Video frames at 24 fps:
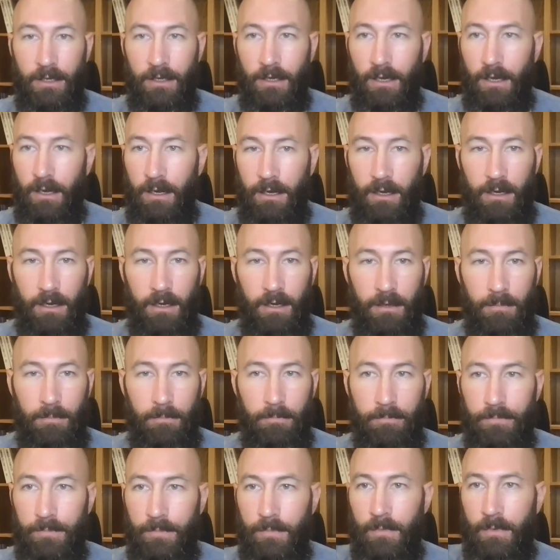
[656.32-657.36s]

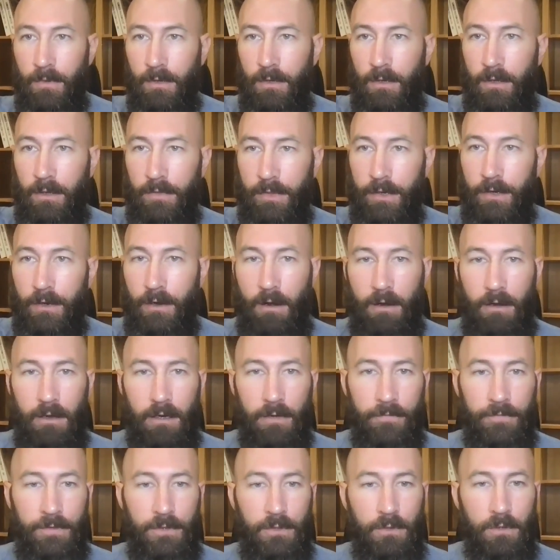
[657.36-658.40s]
There
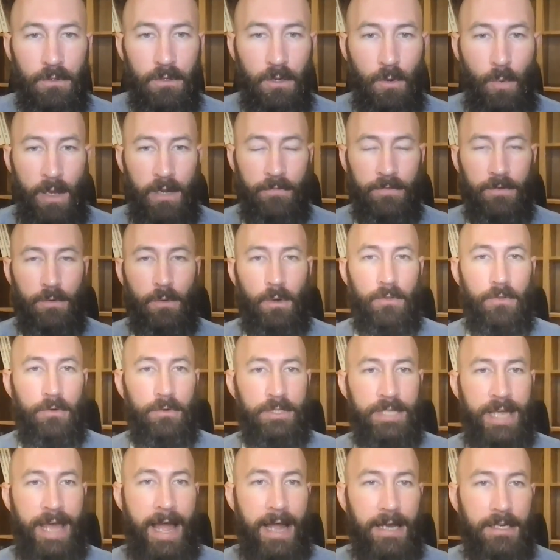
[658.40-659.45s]
are quite a few other
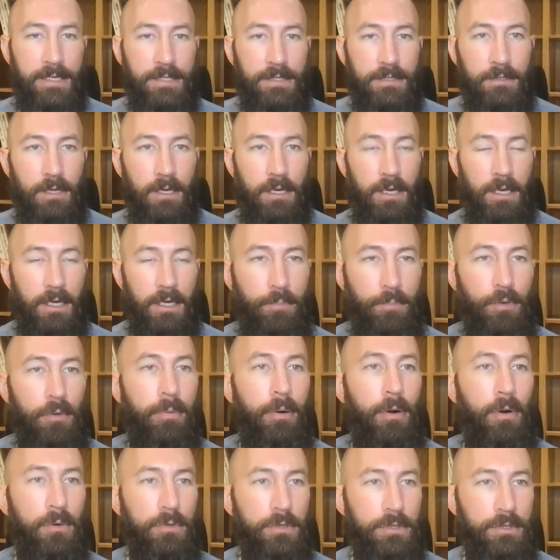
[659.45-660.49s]
tax
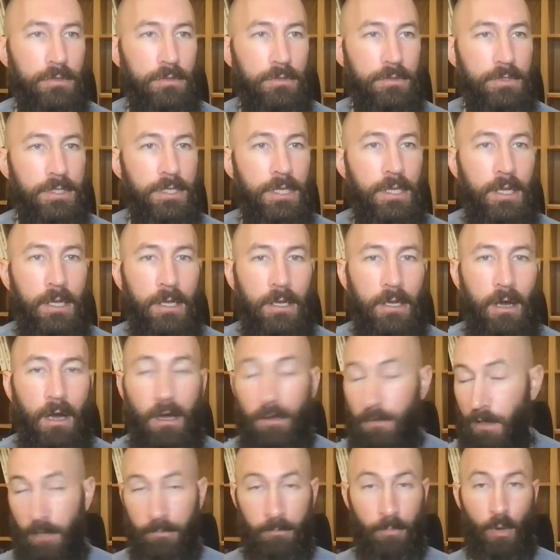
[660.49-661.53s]
proposals
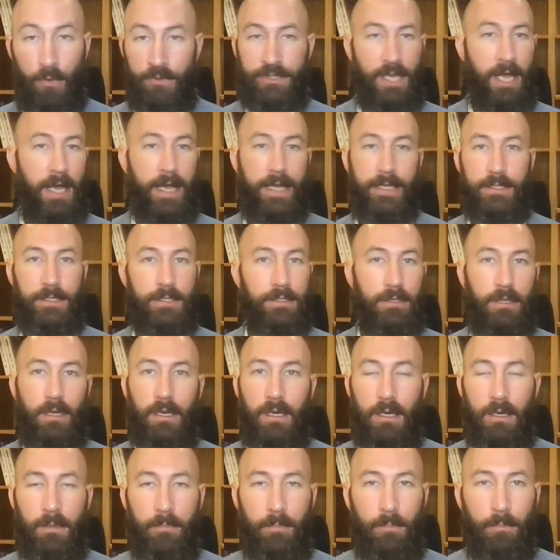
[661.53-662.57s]
on both sides,
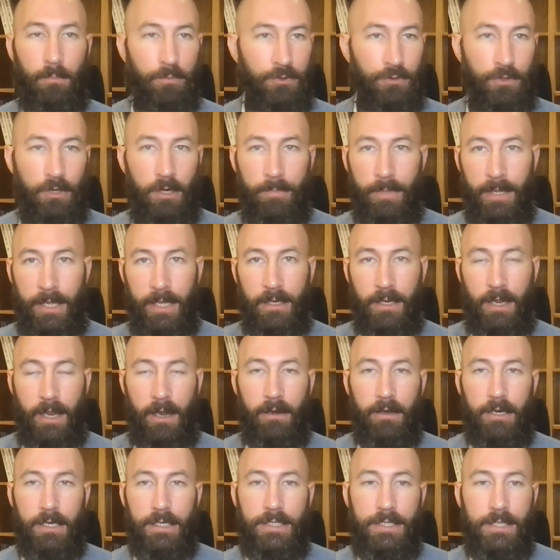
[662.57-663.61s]
Trump and
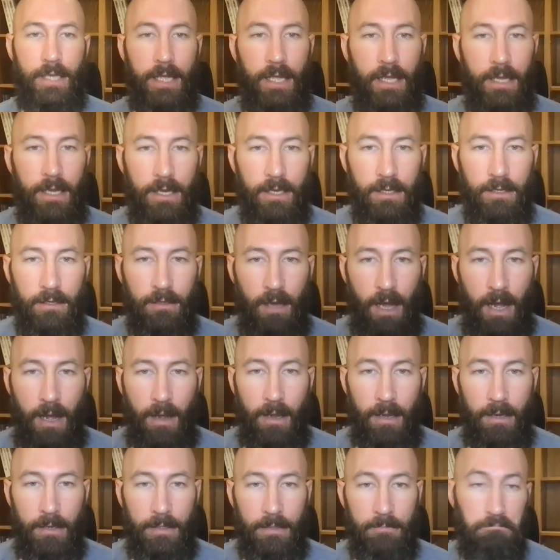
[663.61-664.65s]
Harris, and
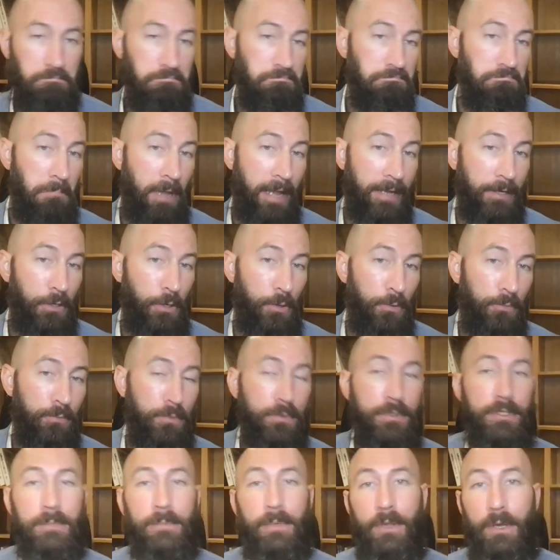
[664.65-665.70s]
I might go
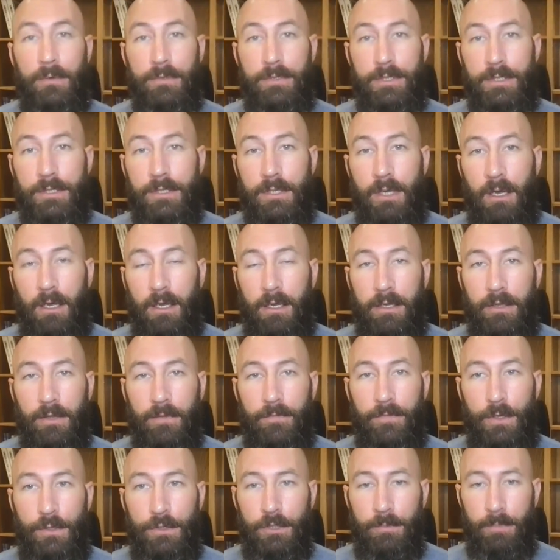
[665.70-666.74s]
through some of those in the
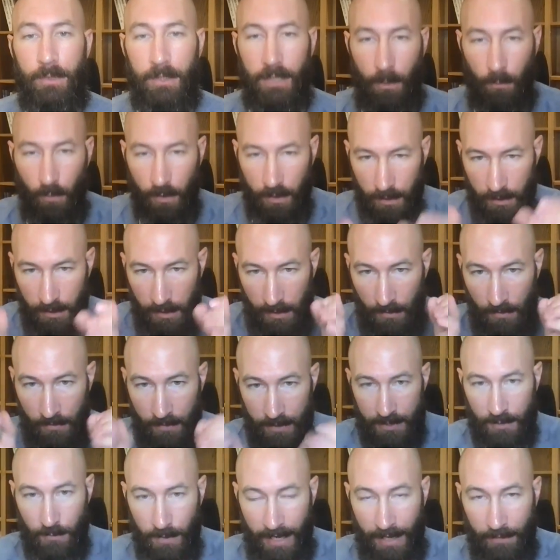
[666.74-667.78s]
future, but I wanted to get
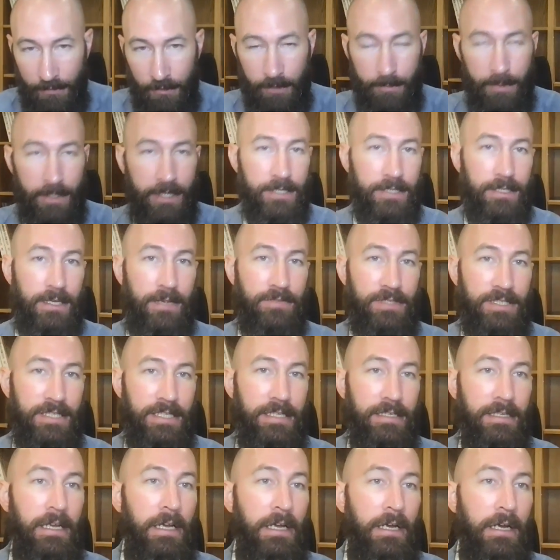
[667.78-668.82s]
this one out there because I've
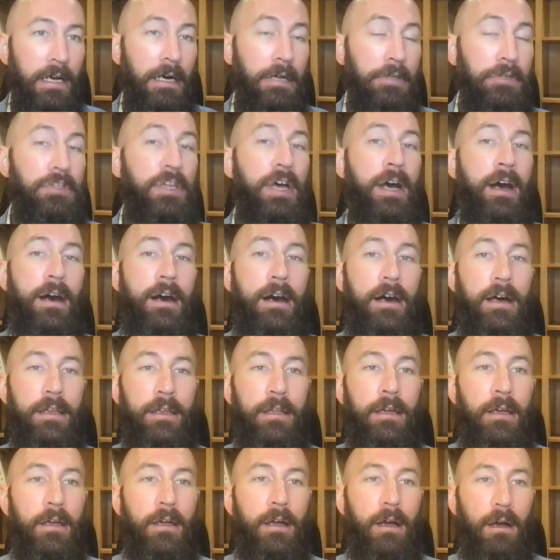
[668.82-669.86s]
seen a
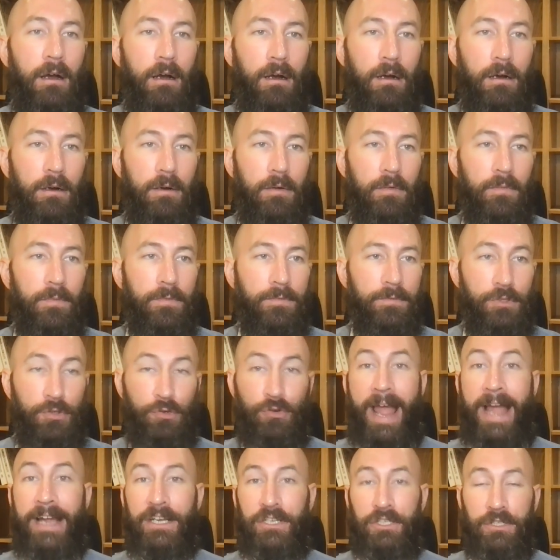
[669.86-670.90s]
ton of
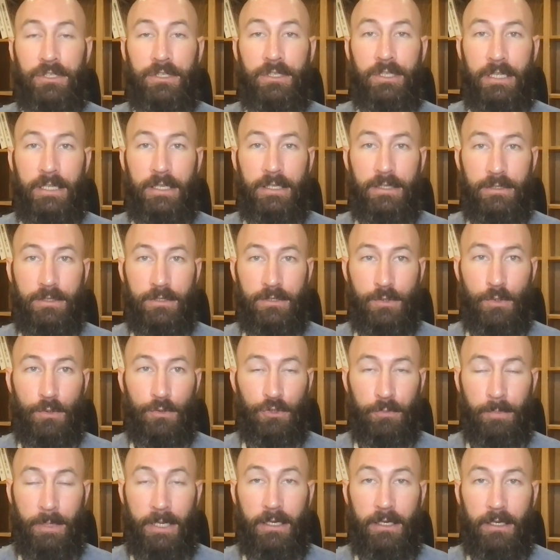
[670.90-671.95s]
traction in
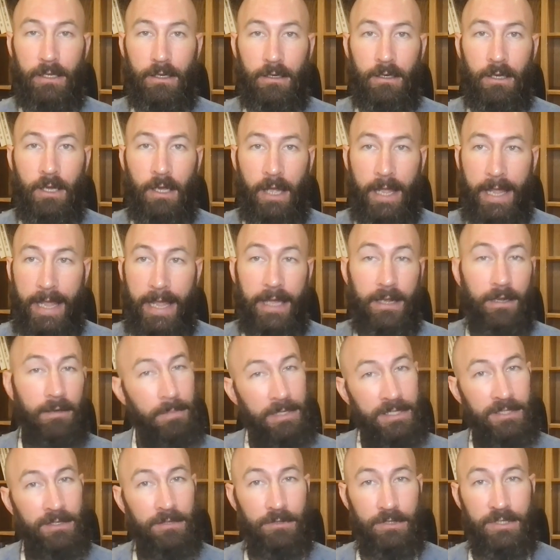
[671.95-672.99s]
social media and
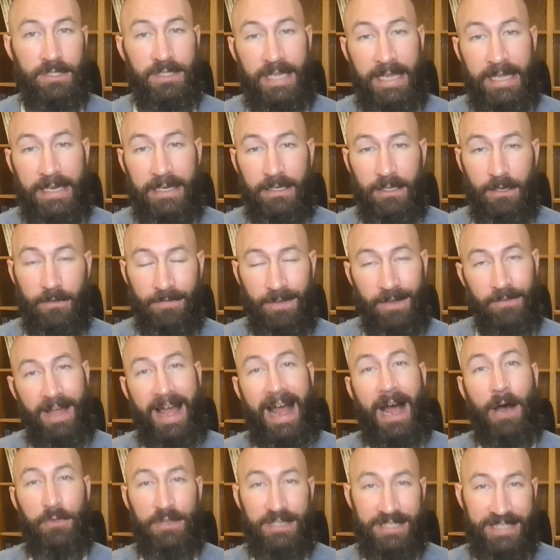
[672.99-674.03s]
misunderstanding of
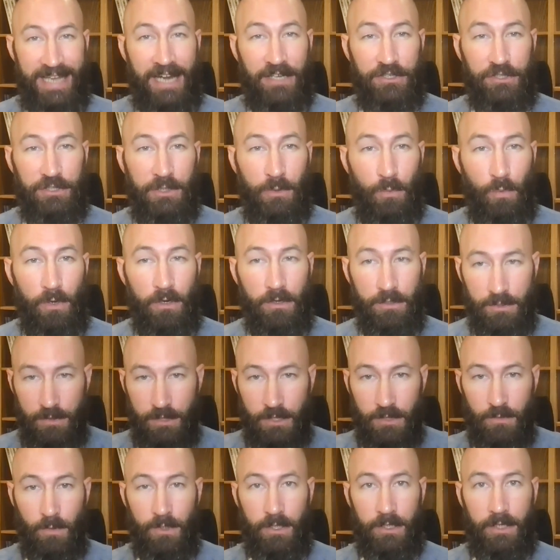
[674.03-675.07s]
how this actually works. So I
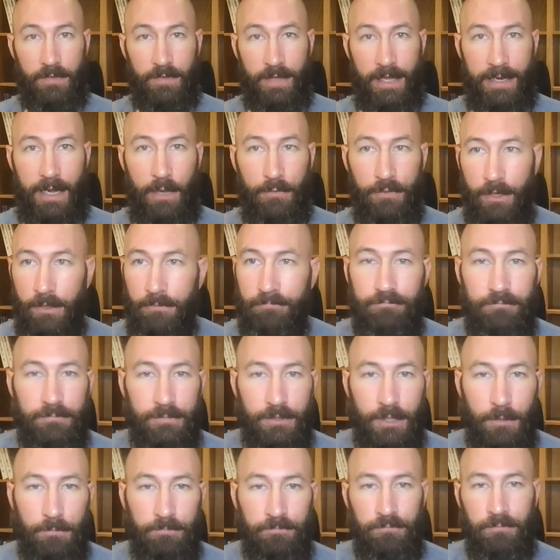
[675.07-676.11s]
just wanted to get that out there.
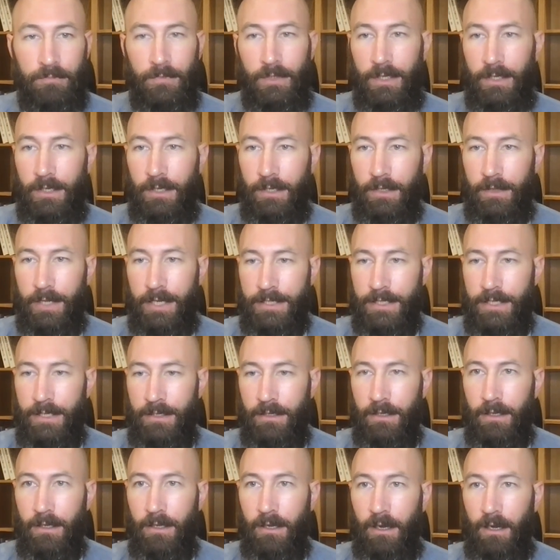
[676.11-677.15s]
So that's
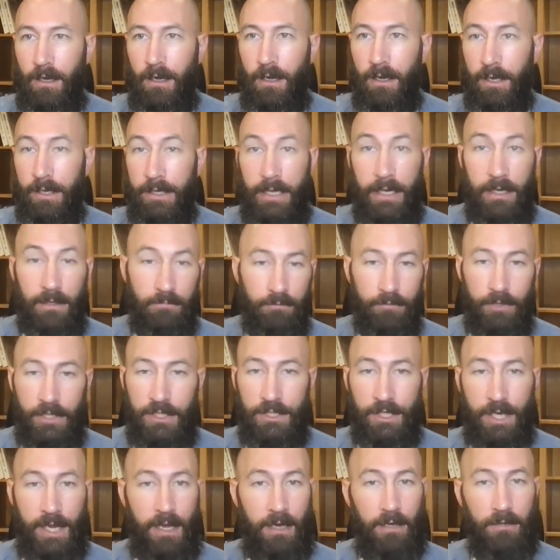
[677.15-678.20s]
it. Again,
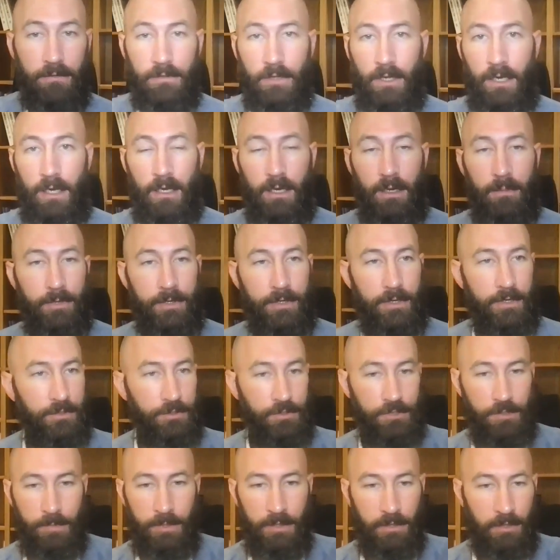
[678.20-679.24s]
reach out.
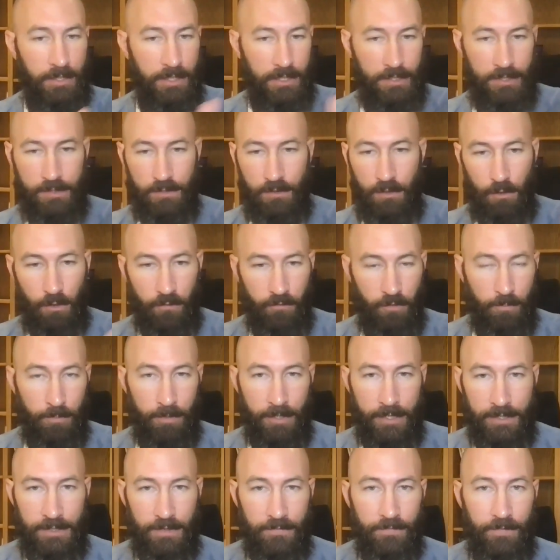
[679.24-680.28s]
There should be links all over the
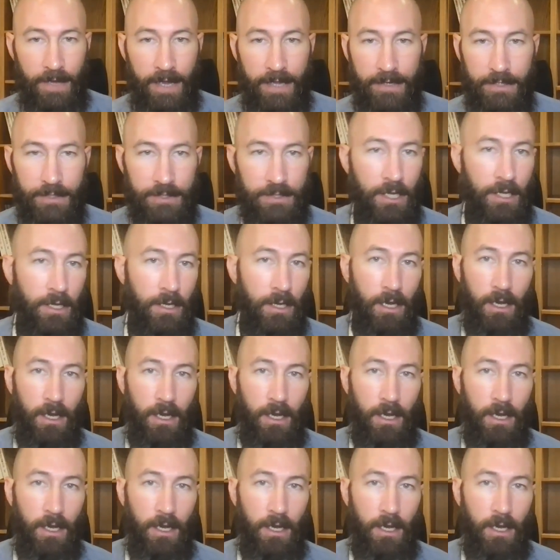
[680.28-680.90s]
place to find us.